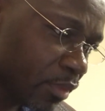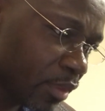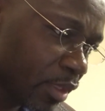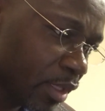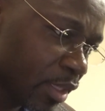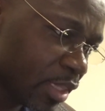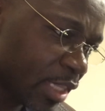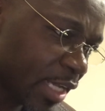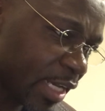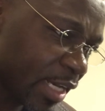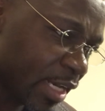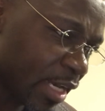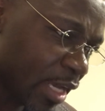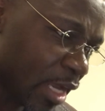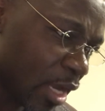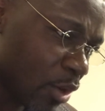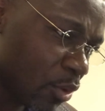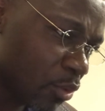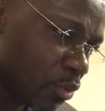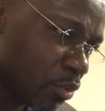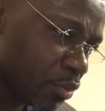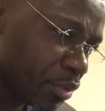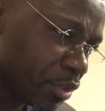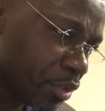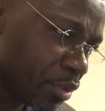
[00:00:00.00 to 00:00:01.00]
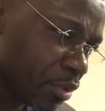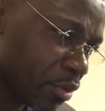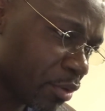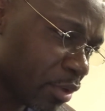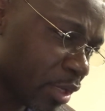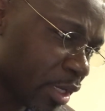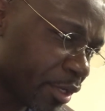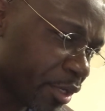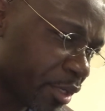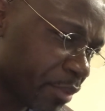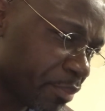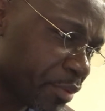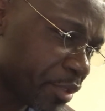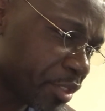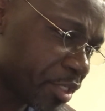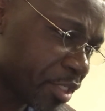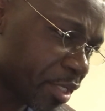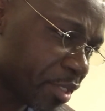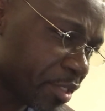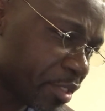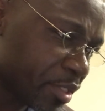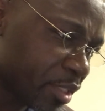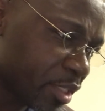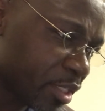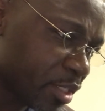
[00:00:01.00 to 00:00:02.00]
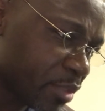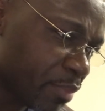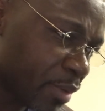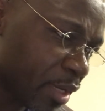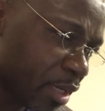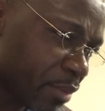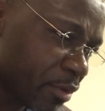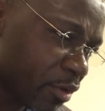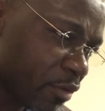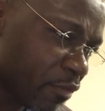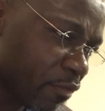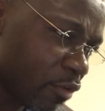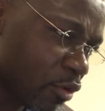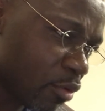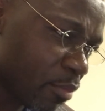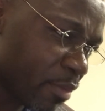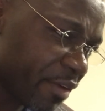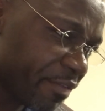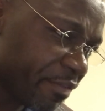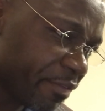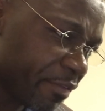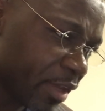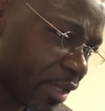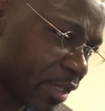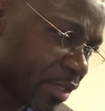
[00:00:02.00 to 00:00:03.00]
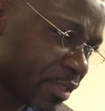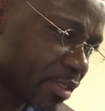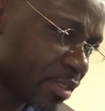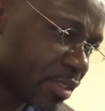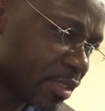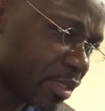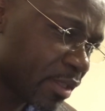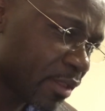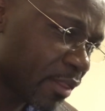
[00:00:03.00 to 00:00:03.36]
that are now, are representing the Department of Home Affairs.